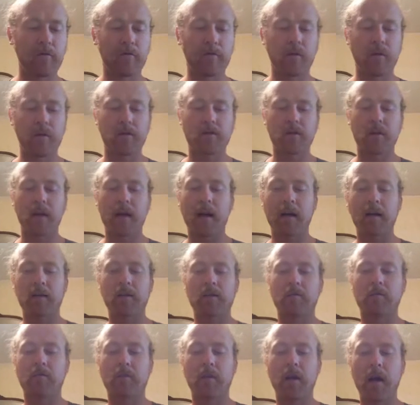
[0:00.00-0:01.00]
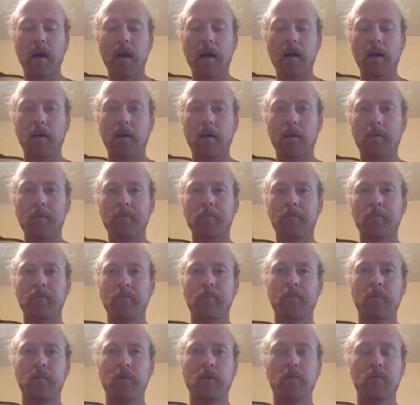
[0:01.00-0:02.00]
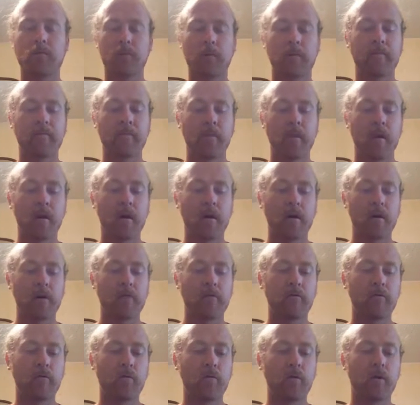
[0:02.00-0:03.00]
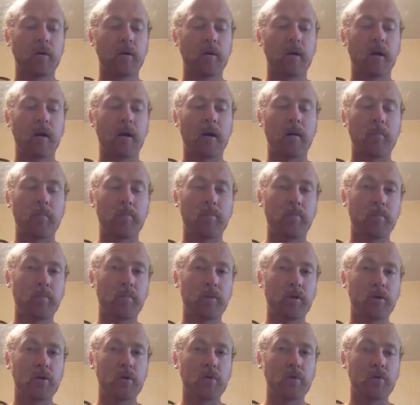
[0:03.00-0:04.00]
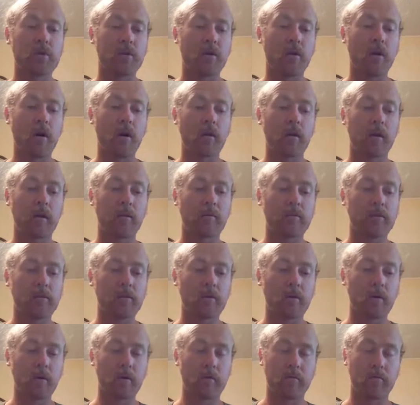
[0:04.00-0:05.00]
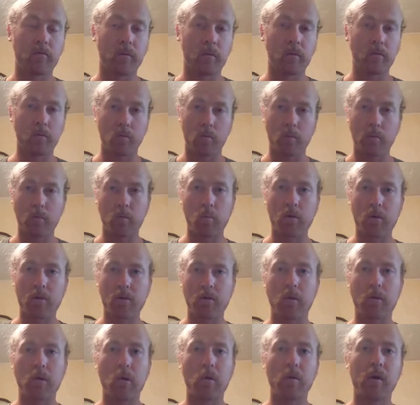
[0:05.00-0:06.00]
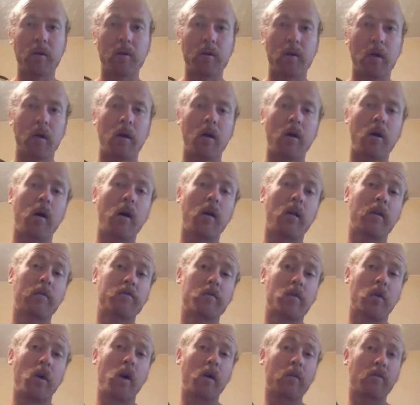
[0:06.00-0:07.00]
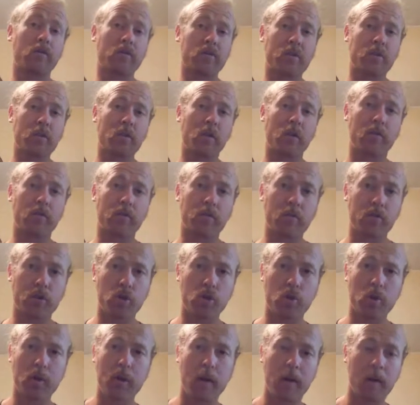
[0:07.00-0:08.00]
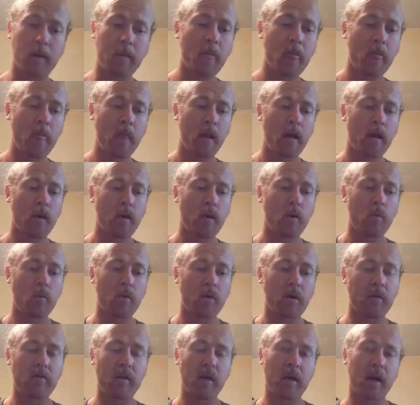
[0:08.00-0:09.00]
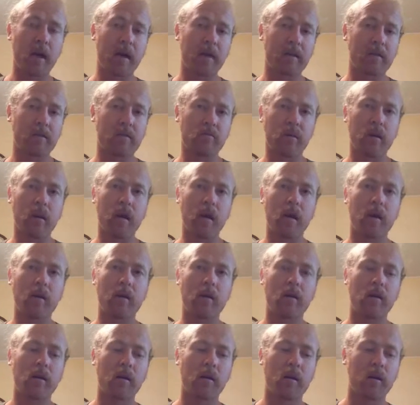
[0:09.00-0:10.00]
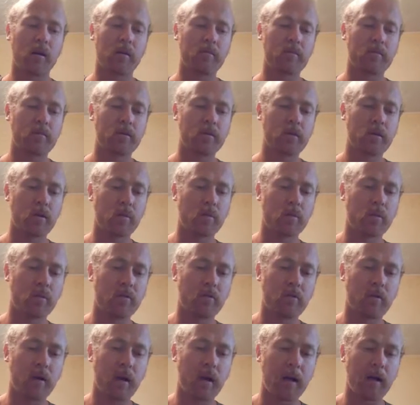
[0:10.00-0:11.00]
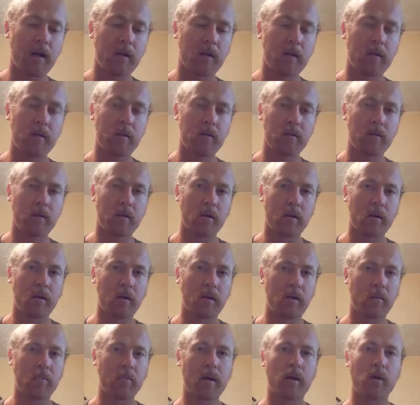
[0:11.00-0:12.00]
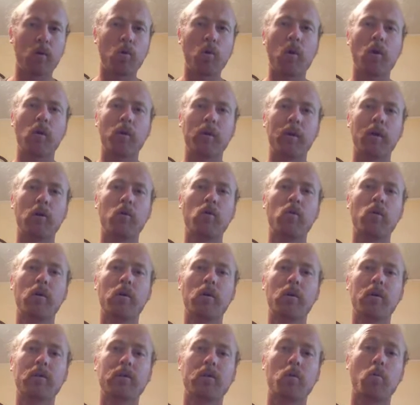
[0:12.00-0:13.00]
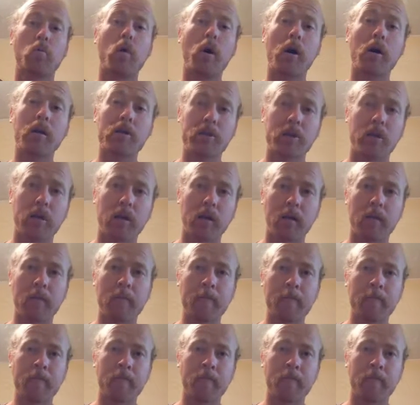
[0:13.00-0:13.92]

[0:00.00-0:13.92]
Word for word: first acts of care, excuse me, for uh, producing olives, or for once oil, uh, olives are harvested off the tree, one of the acts of care um, to provide uh, a better quality oil is a washing